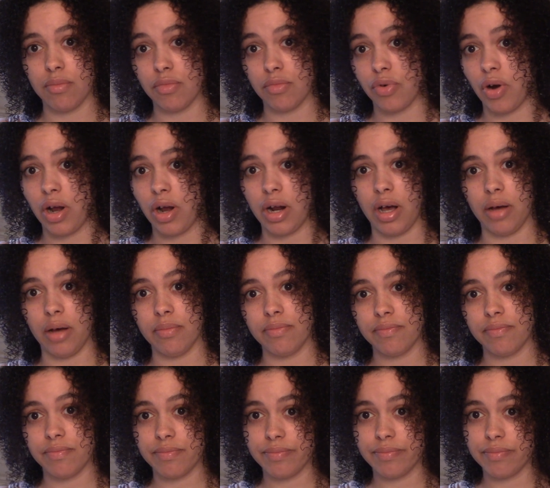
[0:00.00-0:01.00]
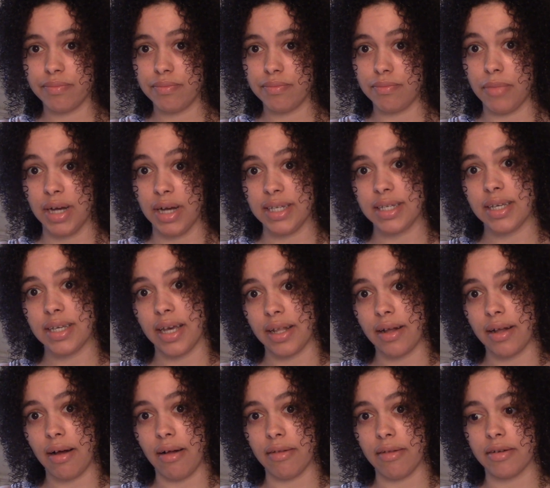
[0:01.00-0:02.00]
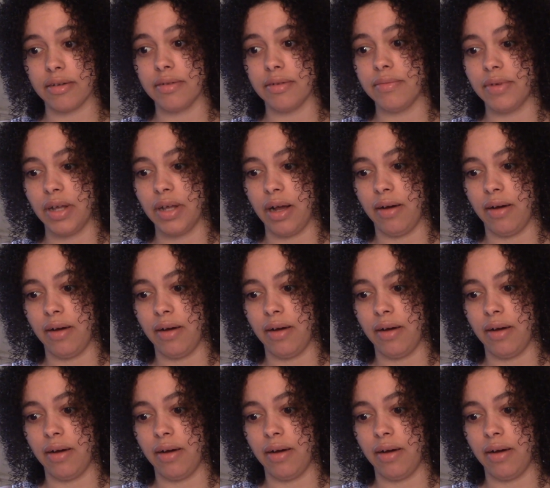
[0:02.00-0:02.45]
brought up my skin color,